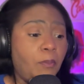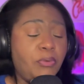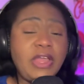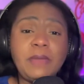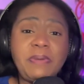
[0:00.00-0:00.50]

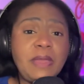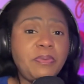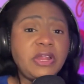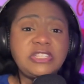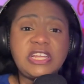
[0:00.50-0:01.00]
bringing
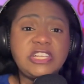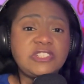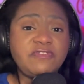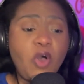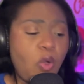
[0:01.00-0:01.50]
people into
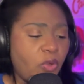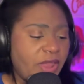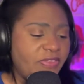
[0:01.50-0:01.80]
his fold.